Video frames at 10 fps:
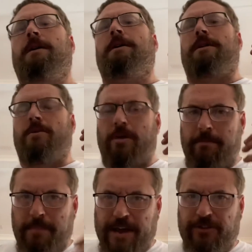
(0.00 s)
You are
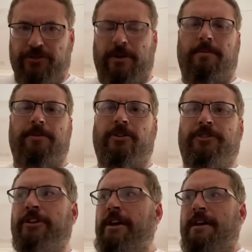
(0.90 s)
in major trouble,
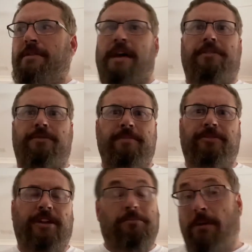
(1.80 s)
because that
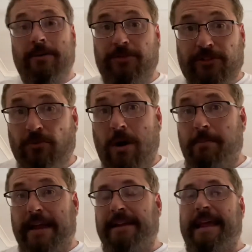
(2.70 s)
3% probably still won't
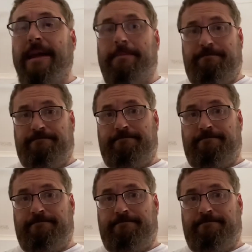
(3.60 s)
make a damn.